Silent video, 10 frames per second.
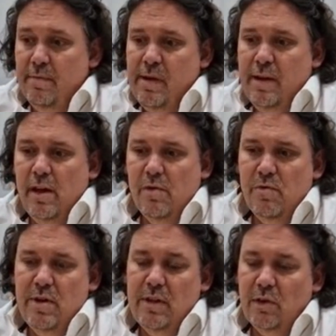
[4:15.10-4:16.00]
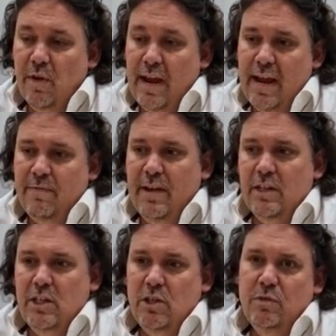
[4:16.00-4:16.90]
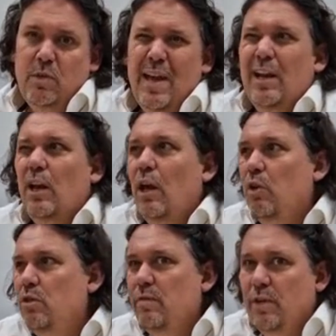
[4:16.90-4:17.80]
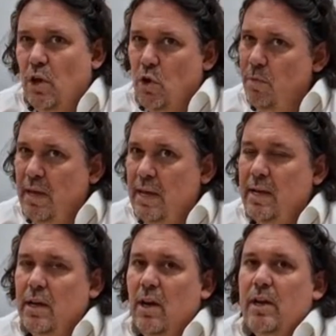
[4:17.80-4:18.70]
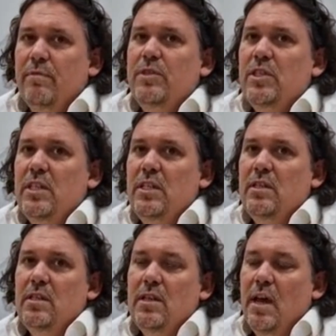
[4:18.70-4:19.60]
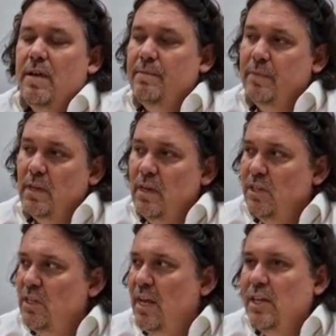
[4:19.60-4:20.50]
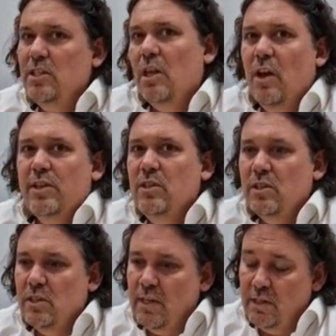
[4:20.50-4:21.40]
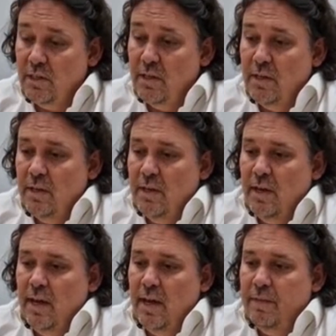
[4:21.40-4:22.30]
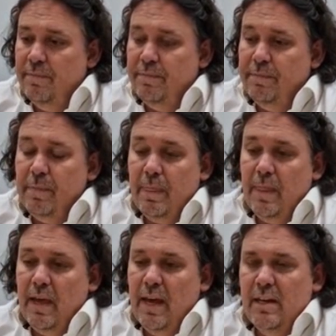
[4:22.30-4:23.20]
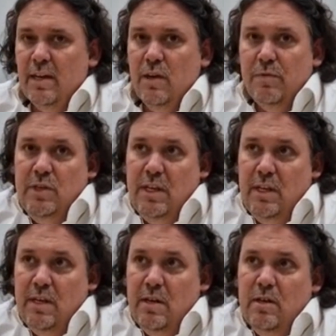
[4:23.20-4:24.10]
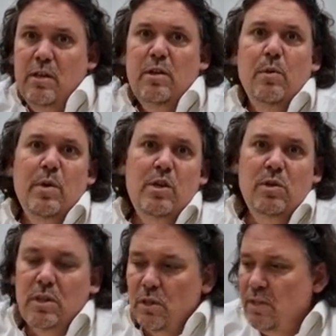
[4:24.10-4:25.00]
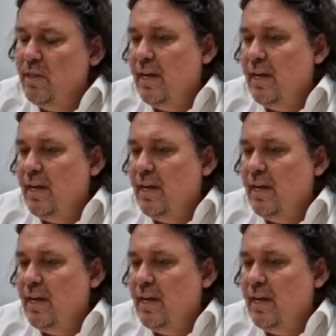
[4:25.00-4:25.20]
a real great advantage, obviously we had loads of Adobe kind of CS licenses, and obviously we're using those